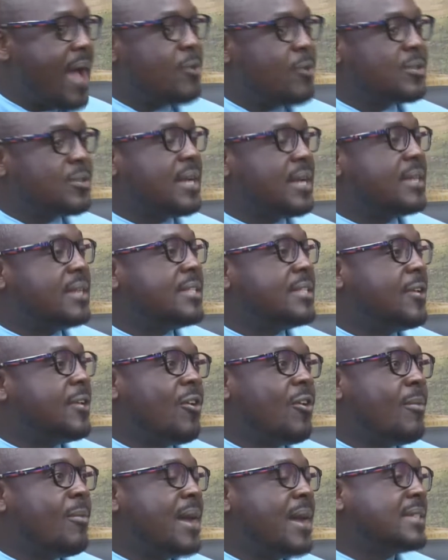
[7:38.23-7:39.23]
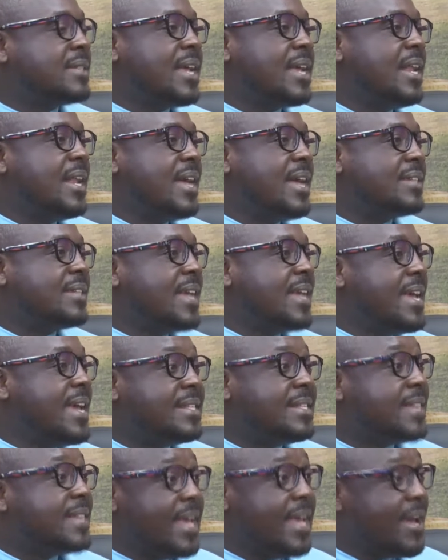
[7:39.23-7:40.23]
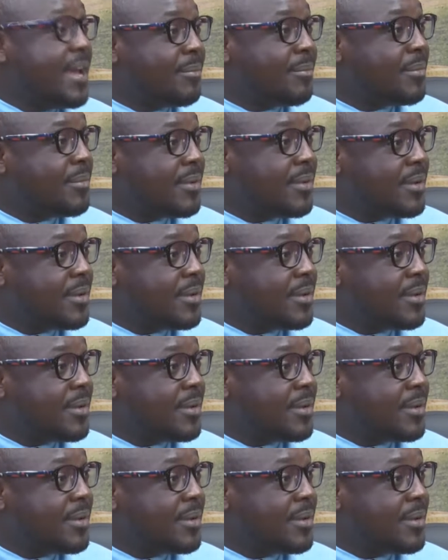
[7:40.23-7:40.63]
I was at the stadium as early as 8 a.m.